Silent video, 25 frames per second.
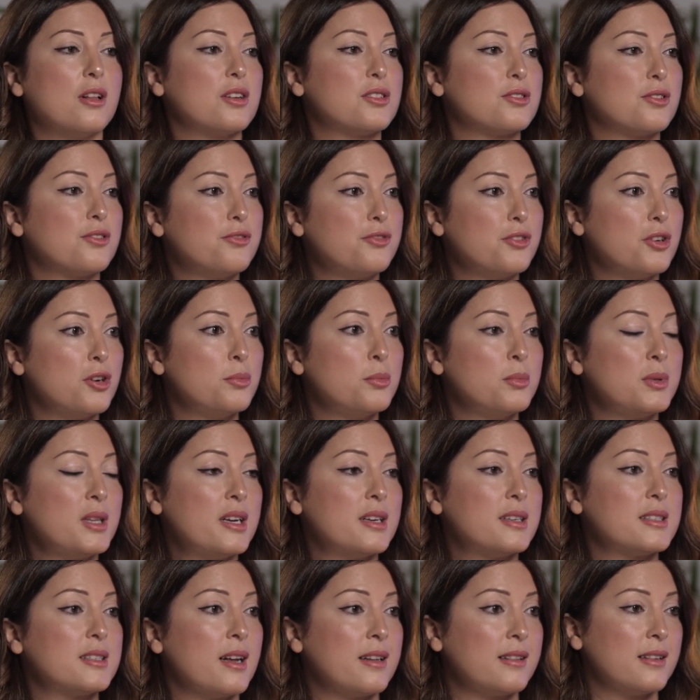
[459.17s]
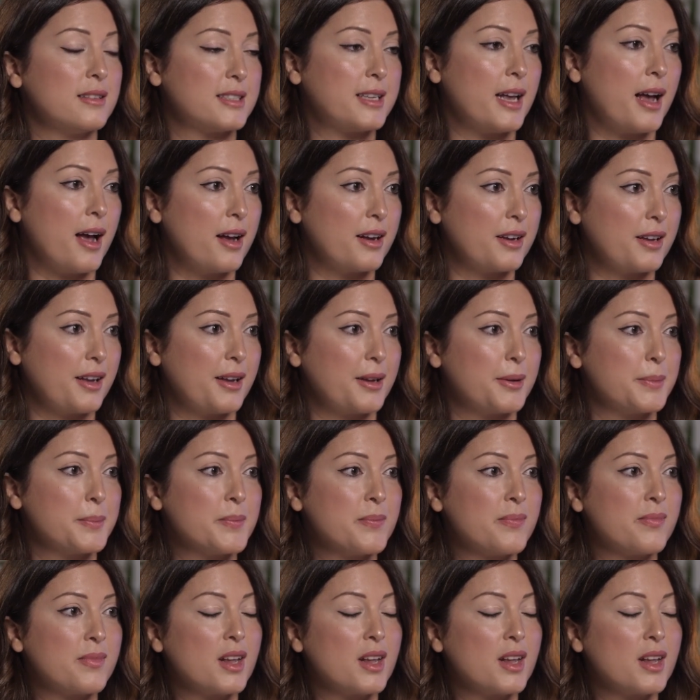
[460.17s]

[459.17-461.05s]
loss of firmness, and sagging.